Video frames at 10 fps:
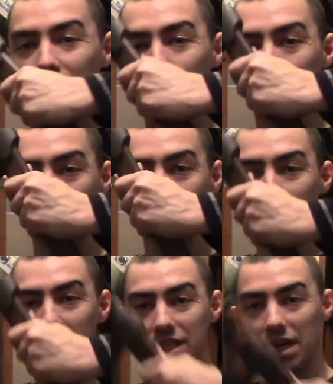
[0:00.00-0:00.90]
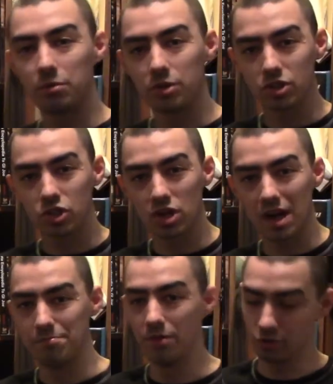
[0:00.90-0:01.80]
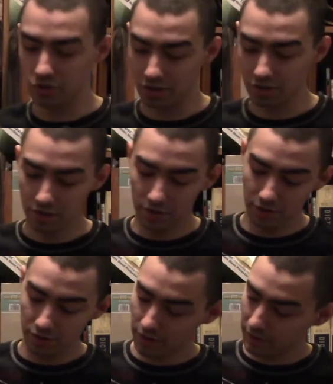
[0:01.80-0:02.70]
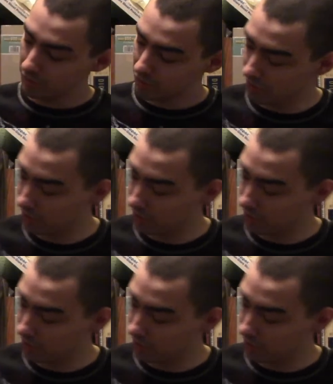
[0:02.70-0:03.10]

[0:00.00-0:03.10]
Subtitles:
what we call a downward chop motion. Still though,